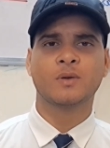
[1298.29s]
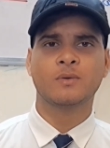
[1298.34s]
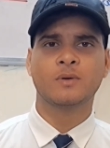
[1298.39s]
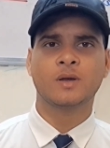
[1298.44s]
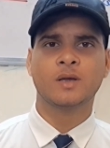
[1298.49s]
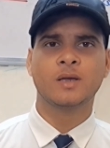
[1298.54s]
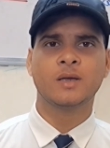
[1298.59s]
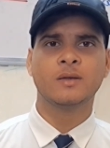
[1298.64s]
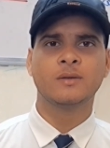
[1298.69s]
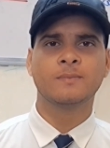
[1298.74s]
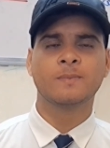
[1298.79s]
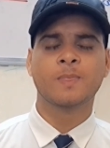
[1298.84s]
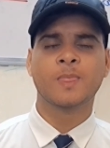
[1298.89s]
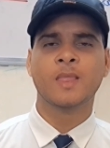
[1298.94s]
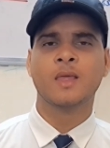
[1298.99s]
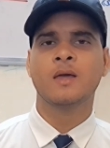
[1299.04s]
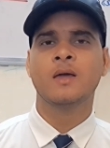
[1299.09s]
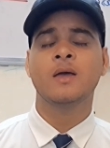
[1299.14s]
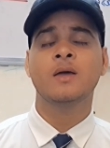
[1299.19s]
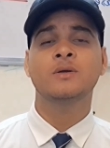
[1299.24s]
Okay,
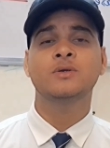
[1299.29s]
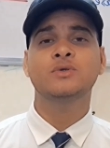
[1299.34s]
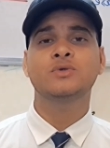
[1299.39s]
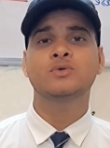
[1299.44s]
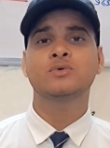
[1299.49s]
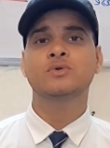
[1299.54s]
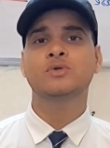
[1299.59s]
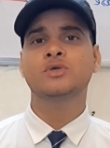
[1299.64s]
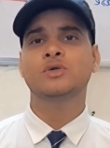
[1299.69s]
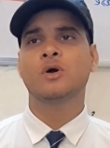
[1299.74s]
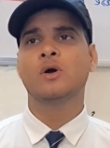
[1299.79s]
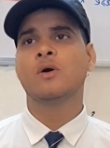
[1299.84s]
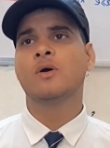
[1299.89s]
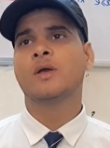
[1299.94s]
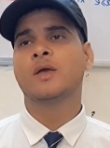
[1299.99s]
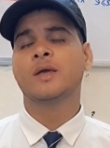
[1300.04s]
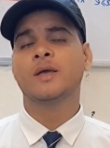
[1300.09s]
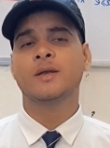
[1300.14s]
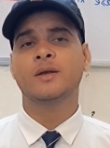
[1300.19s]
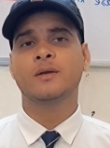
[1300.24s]
to
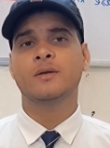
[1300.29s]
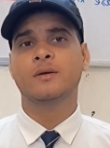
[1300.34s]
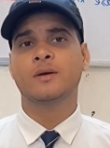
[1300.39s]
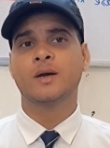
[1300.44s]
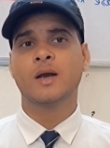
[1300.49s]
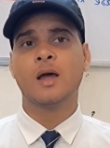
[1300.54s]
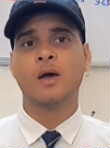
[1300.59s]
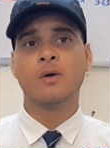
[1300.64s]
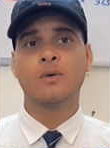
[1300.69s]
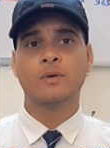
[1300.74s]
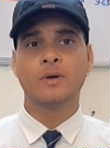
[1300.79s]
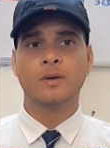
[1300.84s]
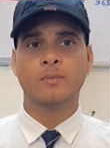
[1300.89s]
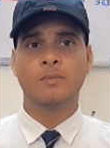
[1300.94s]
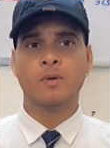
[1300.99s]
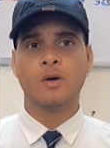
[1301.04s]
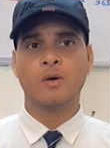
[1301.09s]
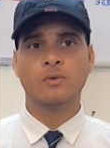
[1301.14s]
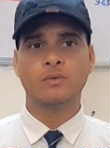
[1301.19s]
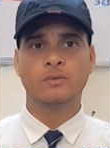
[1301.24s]
talk in a
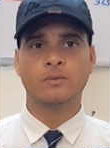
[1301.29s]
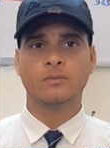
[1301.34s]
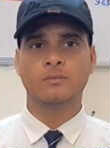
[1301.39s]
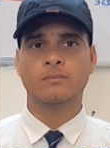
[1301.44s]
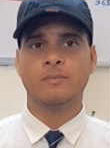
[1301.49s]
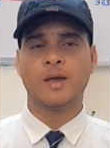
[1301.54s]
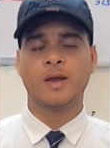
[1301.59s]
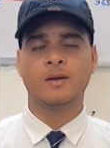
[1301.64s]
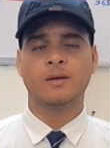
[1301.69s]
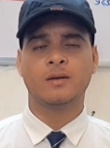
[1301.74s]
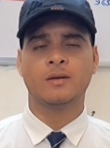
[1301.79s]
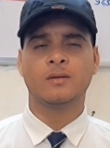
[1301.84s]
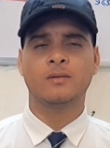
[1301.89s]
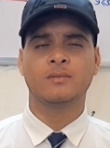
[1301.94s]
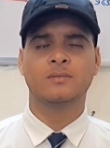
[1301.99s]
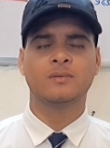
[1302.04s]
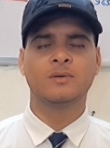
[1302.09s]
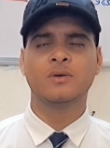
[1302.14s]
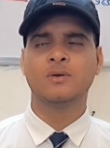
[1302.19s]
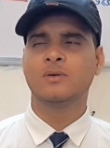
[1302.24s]
roundabout
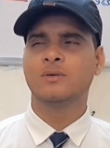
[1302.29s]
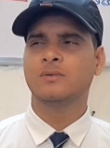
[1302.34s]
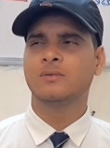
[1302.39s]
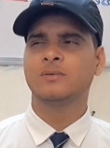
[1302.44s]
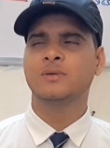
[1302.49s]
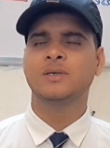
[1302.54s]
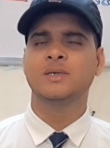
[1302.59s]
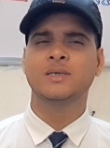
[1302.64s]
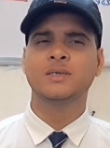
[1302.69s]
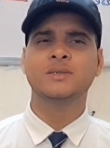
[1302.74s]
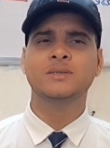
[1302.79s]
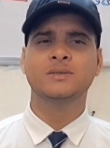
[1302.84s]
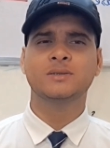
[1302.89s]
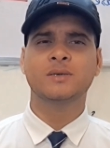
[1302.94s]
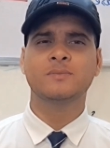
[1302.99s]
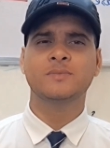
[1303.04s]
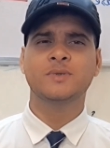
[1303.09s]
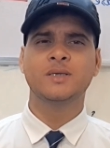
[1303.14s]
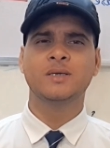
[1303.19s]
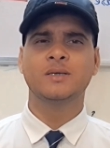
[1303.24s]
manner, no, it's
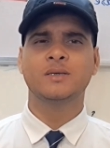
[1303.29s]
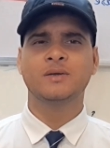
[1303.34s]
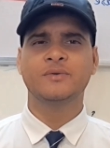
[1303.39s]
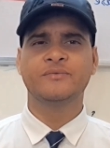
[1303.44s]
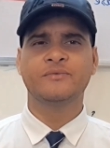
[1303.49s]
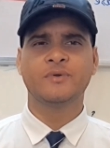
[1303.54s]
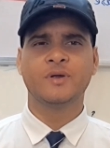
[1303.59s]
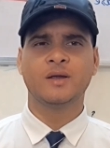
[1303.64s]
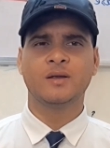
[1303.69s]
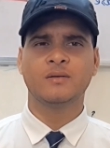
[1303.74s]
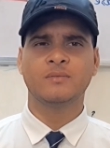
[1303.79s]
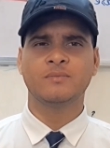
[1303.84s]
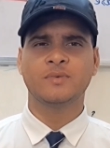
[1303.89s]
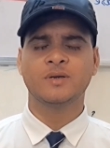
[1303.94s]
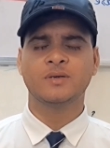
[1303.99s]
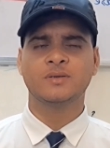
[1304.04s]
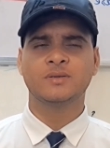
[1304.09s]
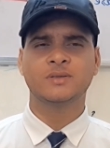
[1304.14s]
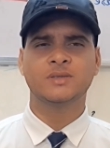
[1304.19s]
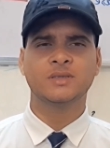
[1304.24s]
something different,
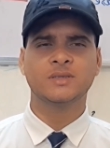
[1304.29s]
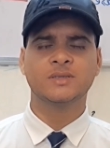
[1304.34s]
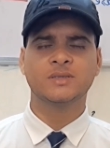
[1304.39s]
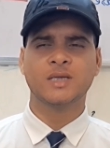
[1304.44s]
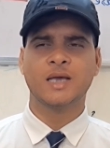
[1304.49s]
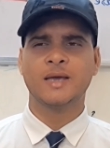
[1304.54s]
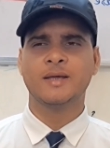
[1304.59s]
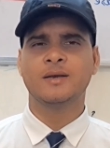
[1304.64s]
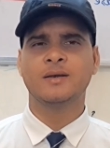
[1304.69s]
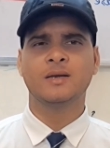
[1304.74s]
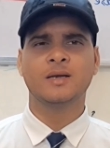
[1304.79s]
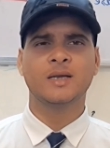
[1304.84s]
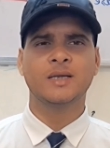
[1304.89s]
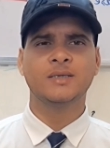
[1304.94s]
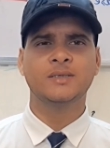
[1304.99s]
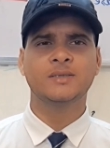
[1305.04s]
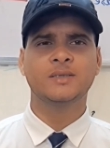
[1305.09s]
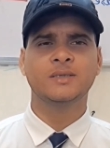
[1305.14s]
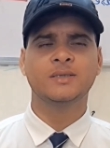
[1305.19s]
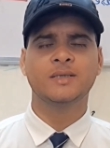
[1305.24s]
but just I
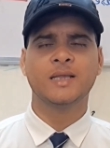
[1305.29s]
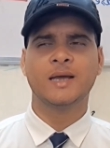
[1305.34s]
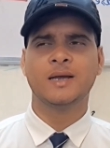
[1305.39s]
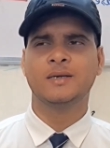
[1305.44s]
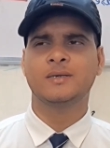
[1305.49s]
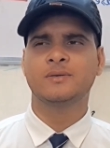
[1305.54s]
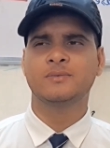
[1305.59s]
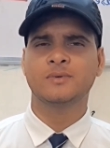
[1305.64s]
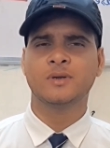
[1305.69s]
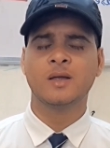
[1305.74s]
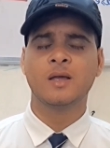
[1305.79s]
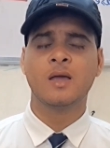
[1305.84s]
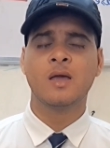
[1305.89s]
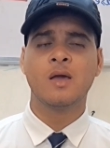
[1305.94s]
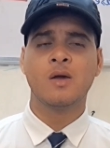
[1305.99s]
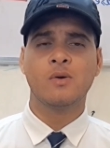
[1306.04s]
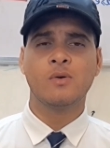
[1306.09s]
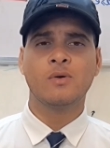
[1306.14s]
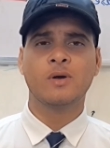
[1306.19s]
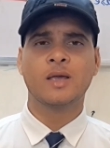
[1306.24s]
related that
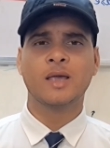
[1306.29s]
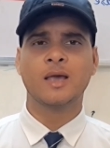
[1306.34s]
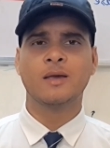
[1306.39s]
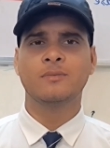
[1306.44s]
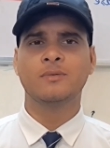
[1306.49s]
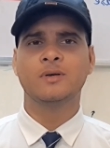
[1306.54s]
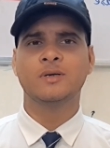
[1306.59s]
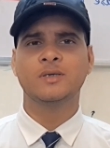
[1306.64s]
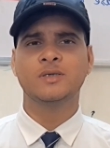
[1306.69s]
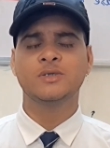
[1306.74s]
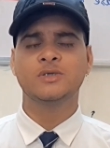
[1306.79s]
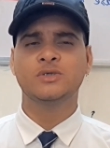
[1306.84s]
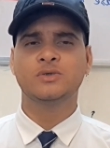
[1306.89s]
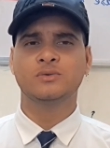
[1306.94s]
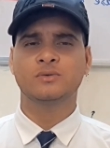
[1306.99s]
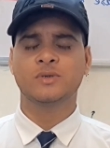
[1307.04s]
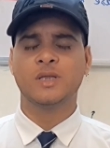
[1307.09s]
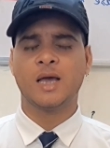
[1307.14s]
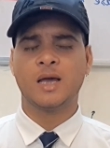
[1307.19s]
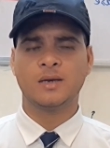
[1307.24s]
vocabularies
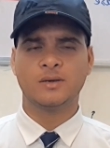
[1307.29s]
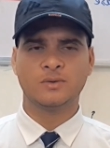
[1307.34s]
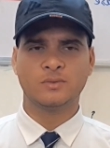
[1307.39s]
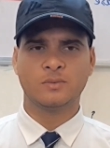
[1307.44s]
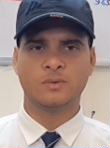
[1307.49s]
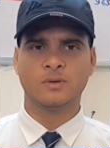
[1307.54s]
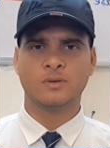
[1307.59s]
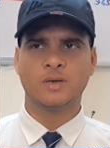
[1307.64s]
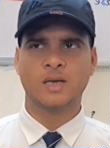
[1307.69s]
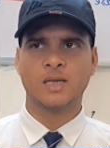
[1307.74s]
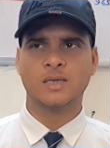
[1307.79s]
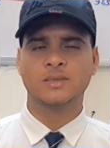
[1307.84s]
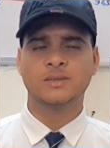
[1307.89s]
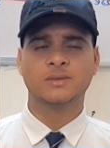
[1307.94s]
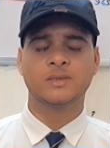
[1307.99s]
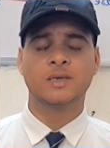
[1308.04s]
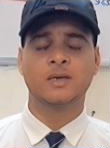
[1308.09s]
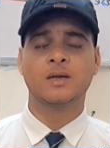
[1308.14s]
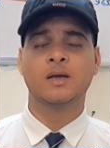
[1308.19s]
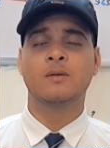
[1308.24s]
to that one, like
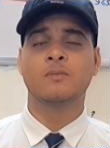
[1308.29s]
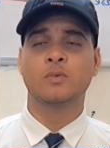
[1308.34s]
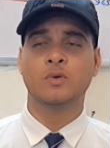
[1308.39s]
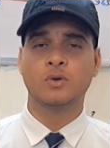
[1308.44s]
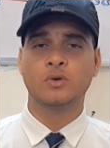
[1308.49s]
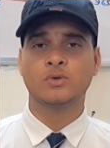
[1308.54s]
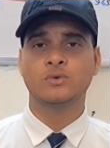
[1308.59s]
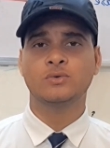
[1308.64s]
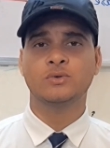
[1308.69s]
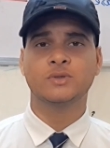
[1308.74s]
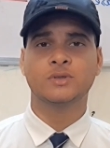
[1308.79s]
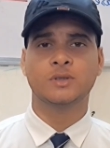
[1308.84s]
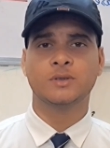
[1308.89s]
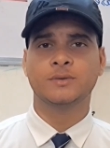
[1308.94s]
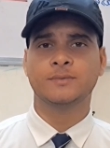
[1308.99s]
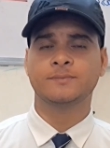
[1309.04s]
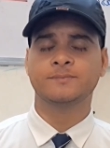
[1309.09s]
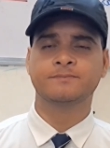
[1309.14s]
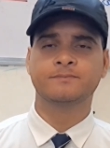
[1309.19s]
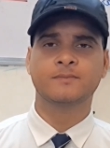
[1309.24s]

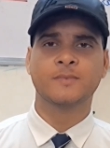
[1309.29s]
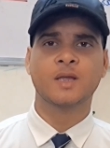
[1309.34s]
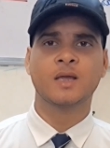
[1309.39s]
circumlocution.